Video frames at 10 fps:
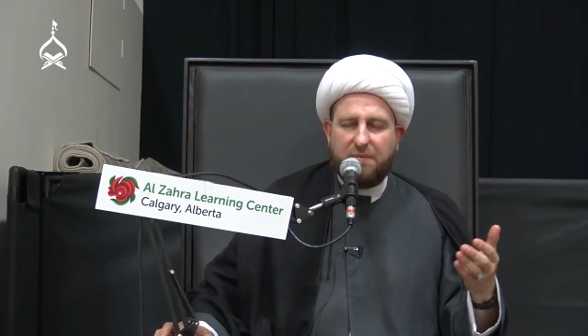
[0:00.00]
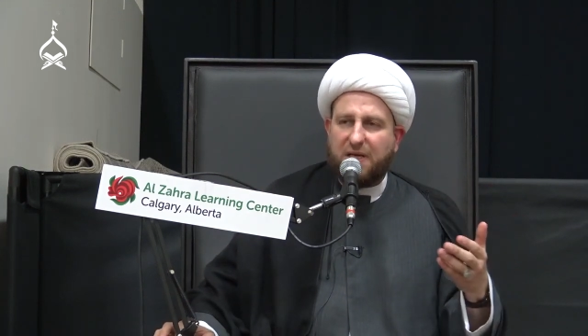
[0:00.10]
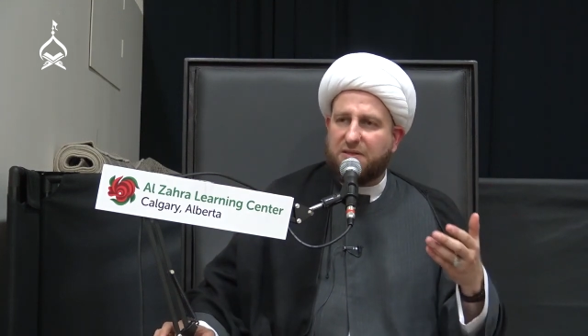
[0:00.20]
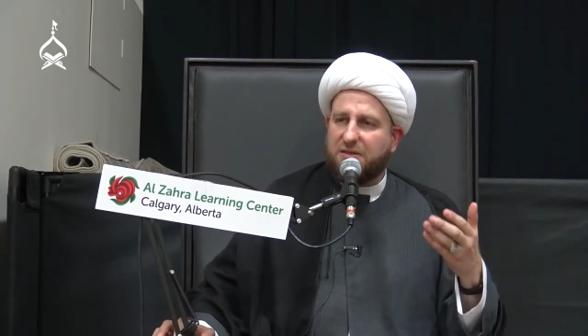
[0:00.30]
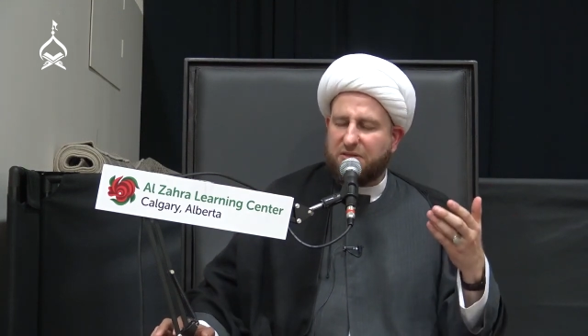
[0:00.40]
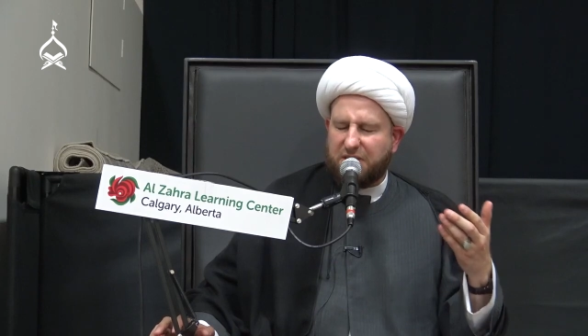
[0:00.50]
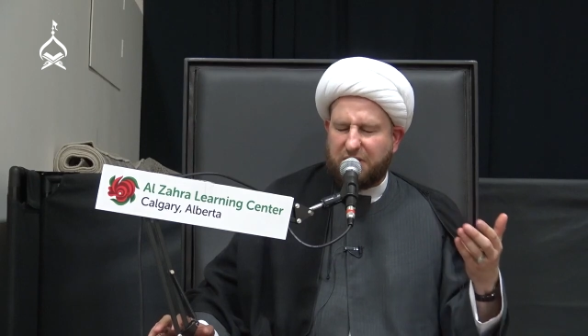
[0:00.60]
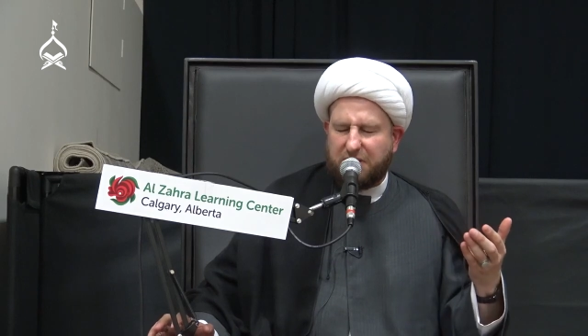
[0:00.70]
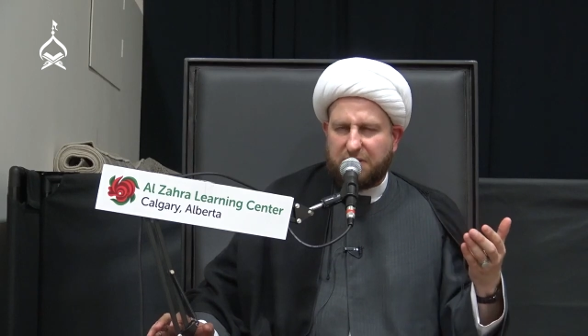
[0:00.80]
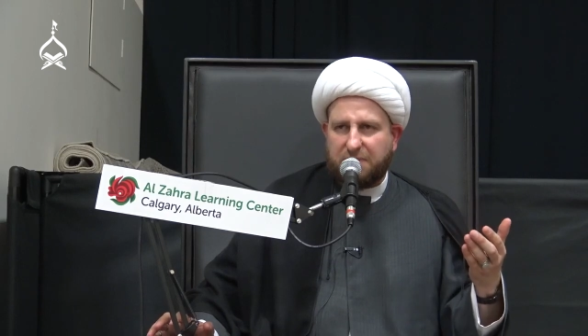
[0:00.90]
And
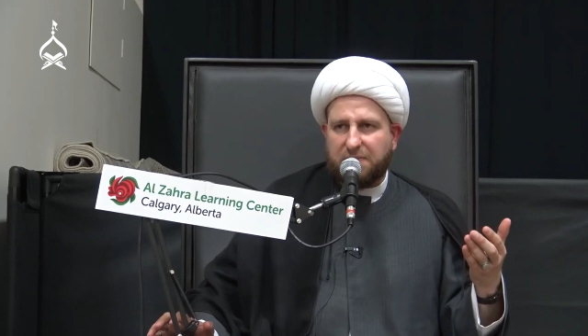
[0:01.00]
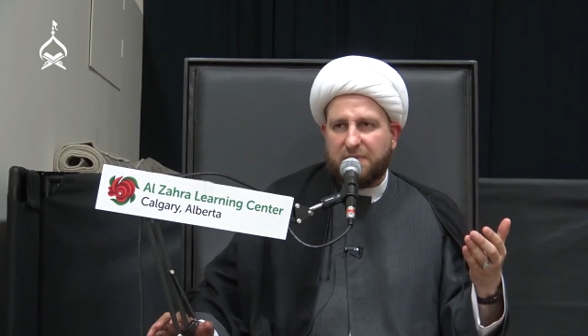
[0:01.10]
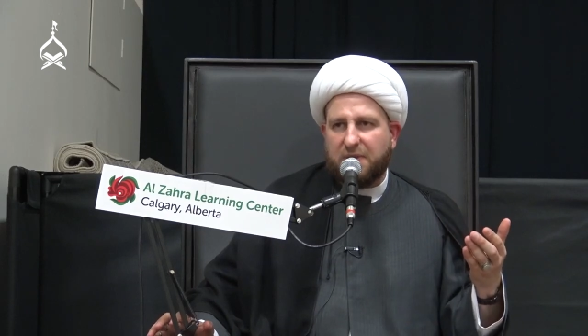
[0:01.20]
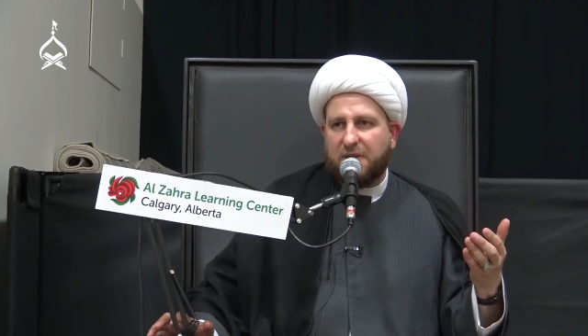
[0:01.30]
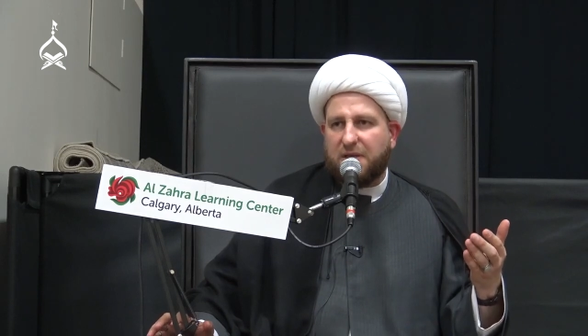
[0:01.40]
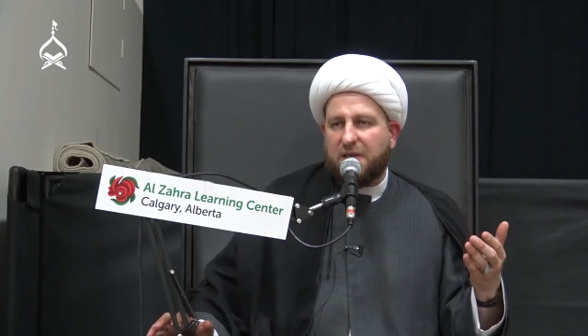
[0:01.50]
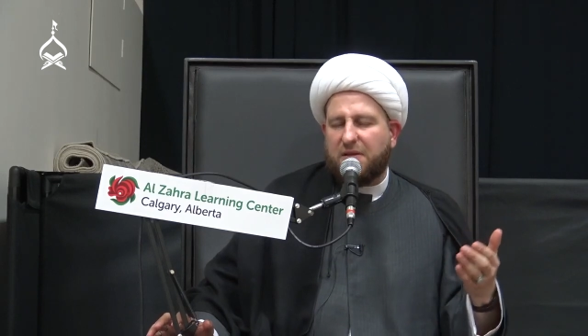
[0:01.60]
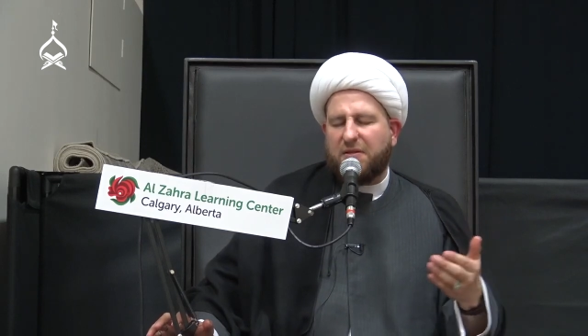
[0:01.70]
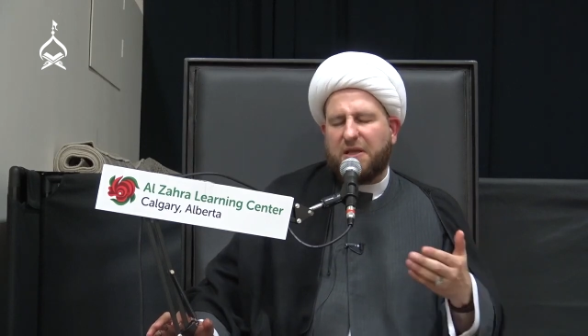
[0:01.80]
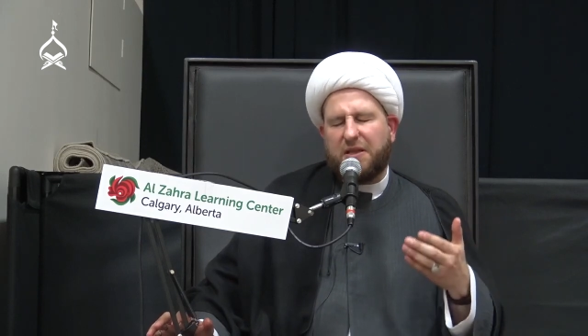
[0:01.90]
indeed,
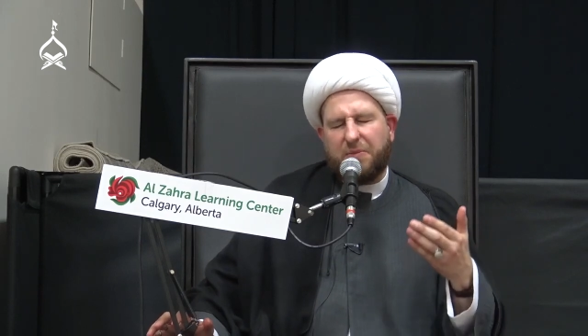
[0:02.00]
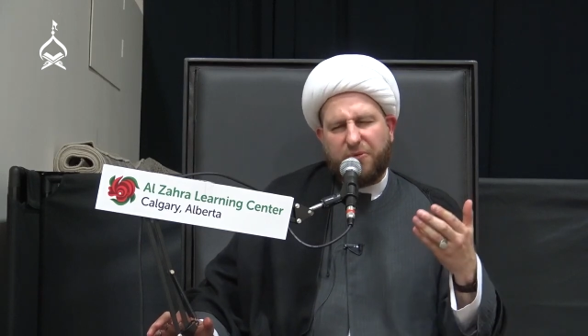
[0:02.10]
then the